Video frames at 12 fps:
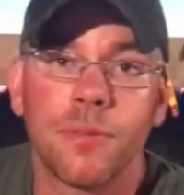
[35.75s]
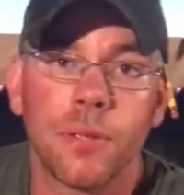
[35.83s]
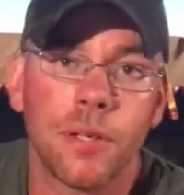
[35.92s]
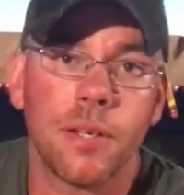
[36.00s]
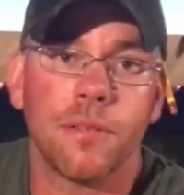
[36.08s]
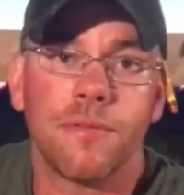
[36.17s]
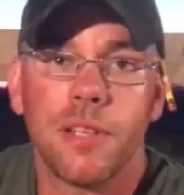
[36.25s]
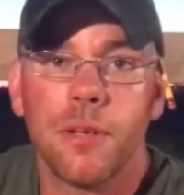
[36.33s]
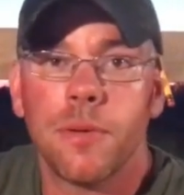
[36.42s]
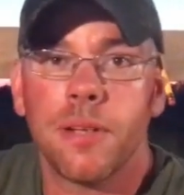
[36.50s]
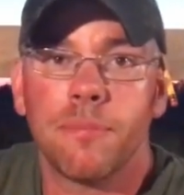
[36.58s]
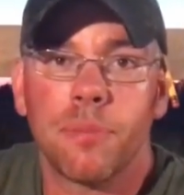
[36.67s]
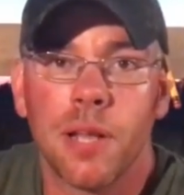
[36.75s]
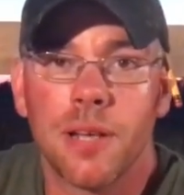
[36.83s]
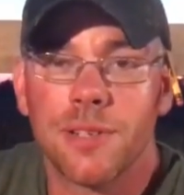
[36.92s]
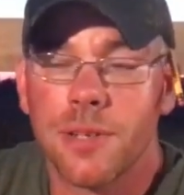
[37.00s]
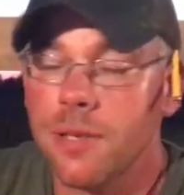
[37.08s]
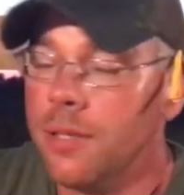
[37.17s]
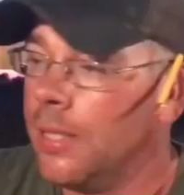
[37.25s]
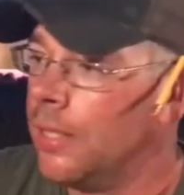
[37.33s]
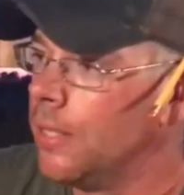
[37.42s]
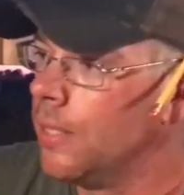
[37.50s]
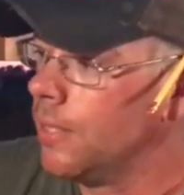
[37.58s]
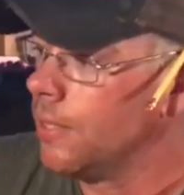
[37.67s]
for your viewing pleasure.
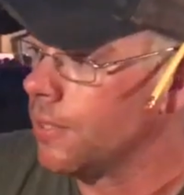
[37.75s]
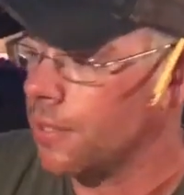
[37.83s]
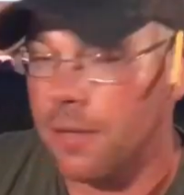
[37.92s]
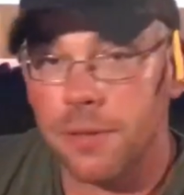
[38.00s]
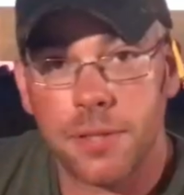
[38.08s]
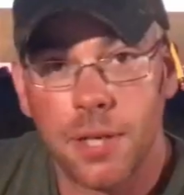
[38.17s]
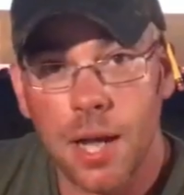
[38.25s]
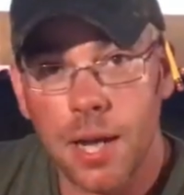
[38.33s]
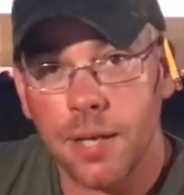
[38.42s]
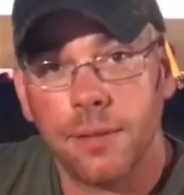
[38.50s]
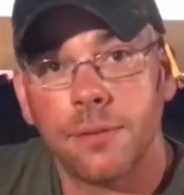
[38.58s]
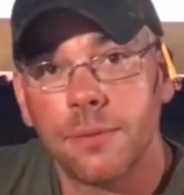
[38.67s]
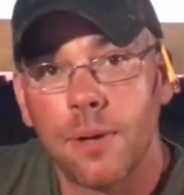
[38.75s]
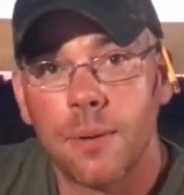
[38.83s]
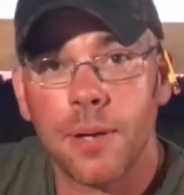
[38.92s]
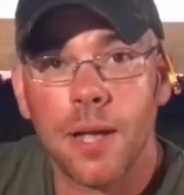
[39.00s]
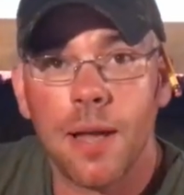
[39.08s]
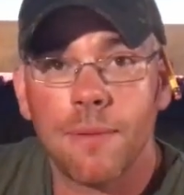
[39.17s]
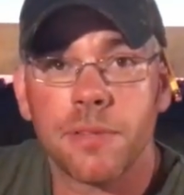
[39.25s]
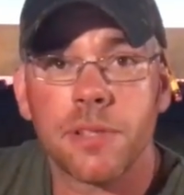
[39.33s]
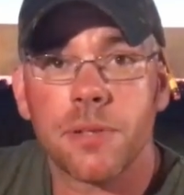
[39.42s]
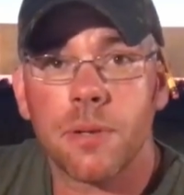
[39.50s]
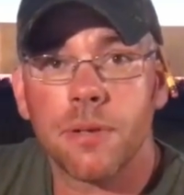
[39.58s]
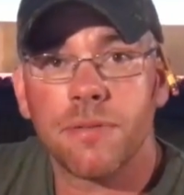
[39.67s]
So tonight, what we have in
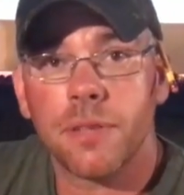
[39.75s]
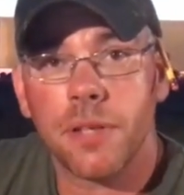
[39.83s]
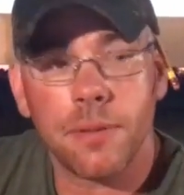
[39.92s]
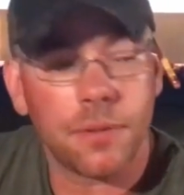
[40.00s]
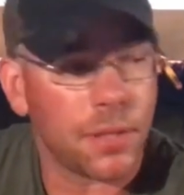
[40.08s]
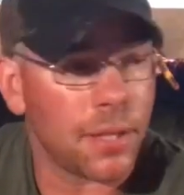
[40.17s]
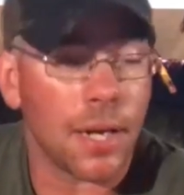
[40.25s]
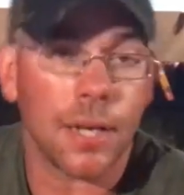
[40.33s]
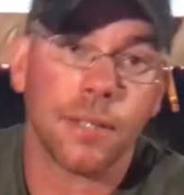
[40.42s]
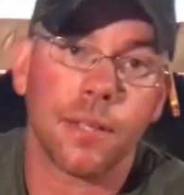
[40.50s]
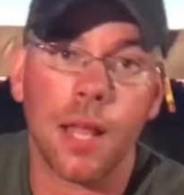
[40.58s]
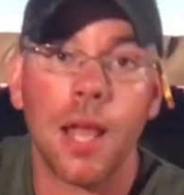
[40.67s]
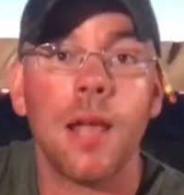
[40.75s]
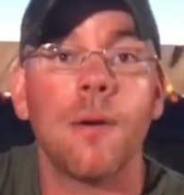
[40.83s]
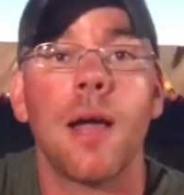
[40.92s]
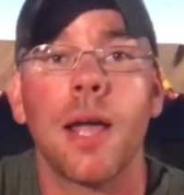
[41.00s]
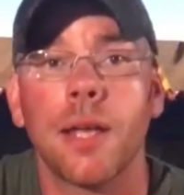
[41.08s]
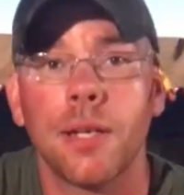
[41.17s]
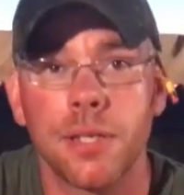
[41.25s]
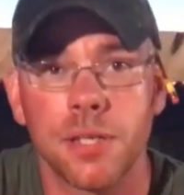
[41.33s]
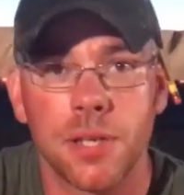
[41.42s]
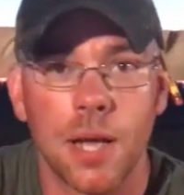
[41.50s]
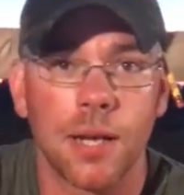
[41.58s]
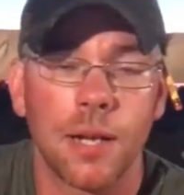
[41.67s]
store for you tonight. The hay wagon
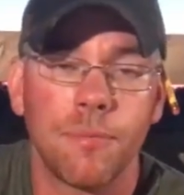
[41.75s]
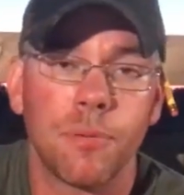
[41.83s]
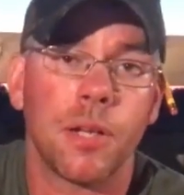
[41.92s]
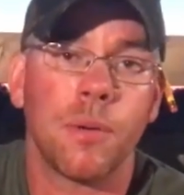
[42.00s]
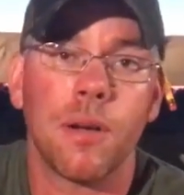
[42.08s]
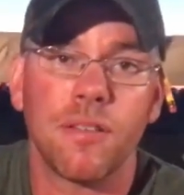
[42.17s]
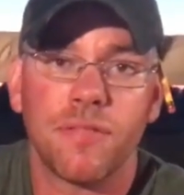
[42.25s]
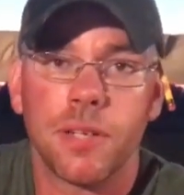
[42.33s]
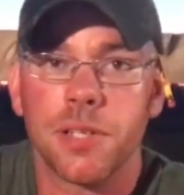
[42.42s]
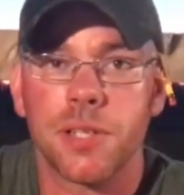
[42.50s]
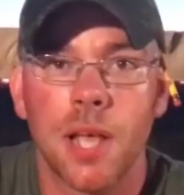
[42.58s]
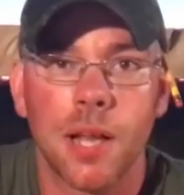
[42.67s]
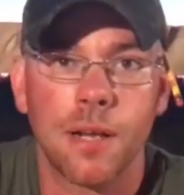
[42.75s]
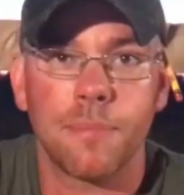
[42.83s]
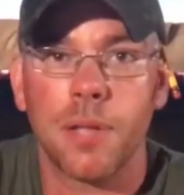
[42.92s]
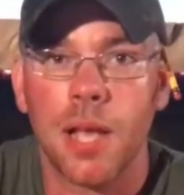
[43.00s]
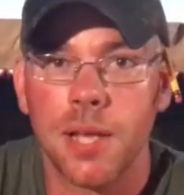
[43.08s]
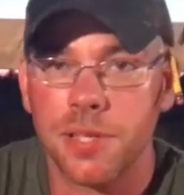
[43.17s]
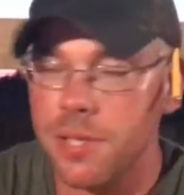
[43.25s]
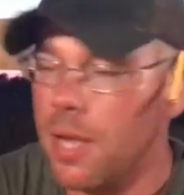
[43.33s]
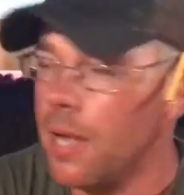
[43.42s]
is done. I pretty well finished that up last